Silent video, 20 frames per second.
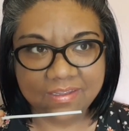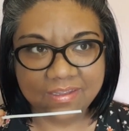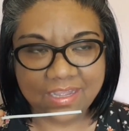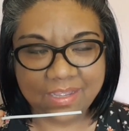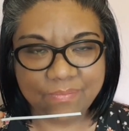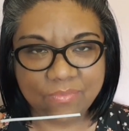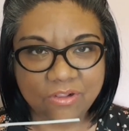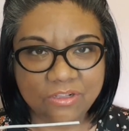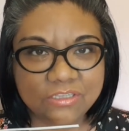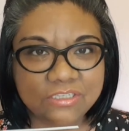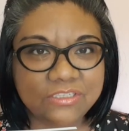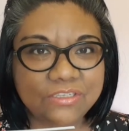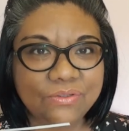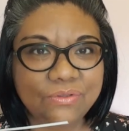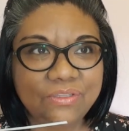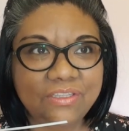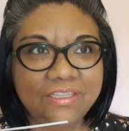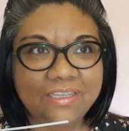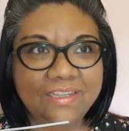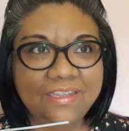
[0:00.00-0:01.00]
I'm
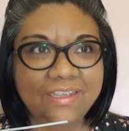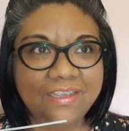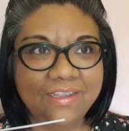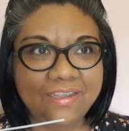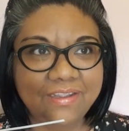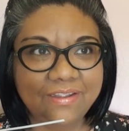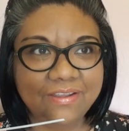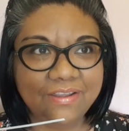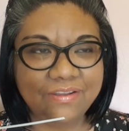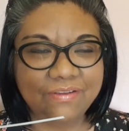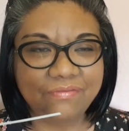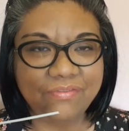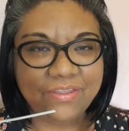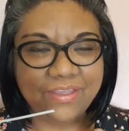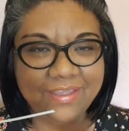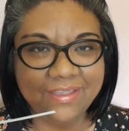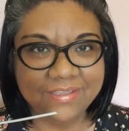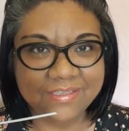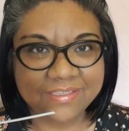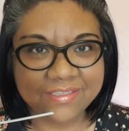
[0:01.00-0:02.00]
also thinking of
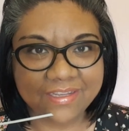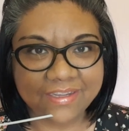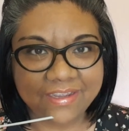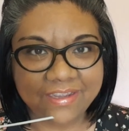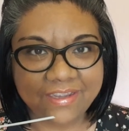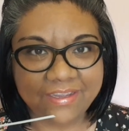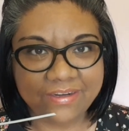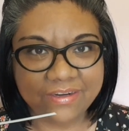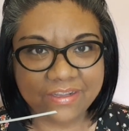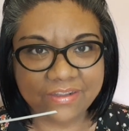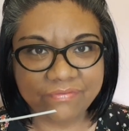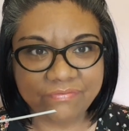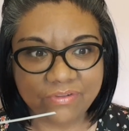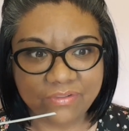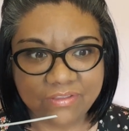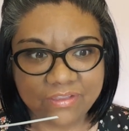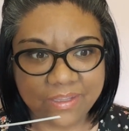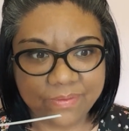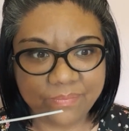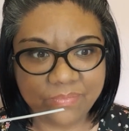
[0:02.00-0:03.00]
the inside of a
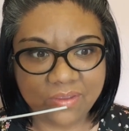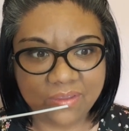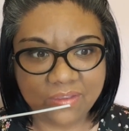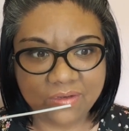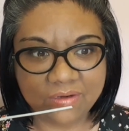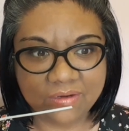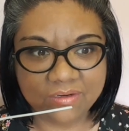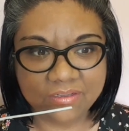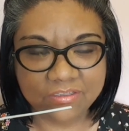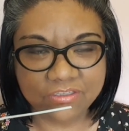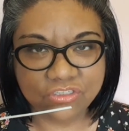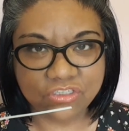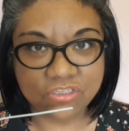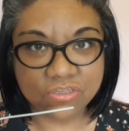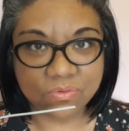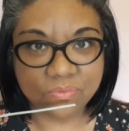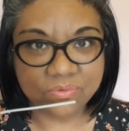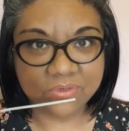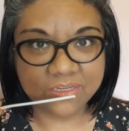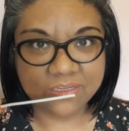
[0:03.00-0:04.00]
lemon
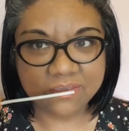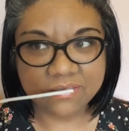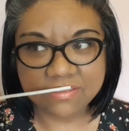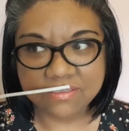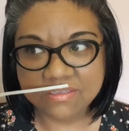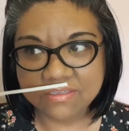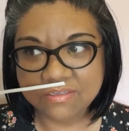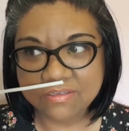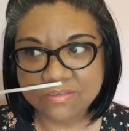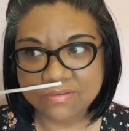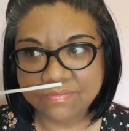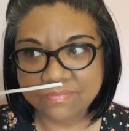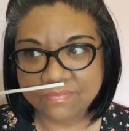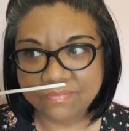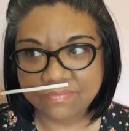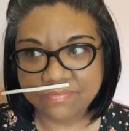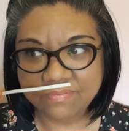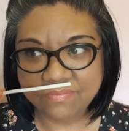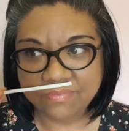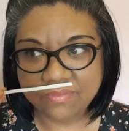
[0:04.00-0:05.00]
donut,
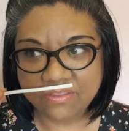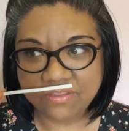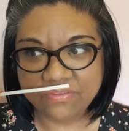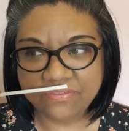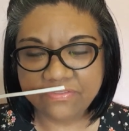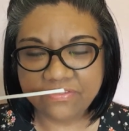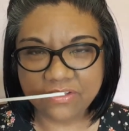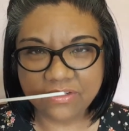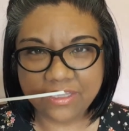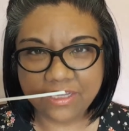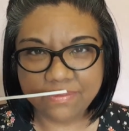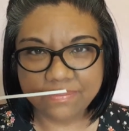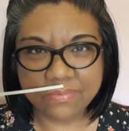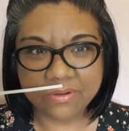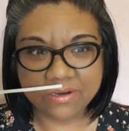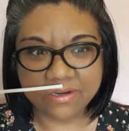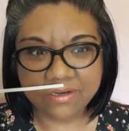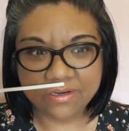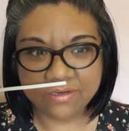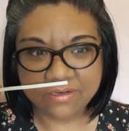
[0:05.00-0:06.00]
the filling
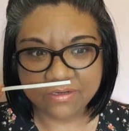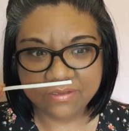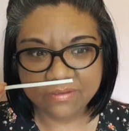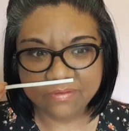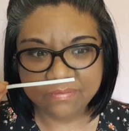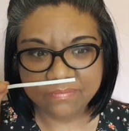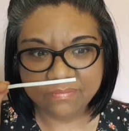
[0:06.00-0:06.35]
part.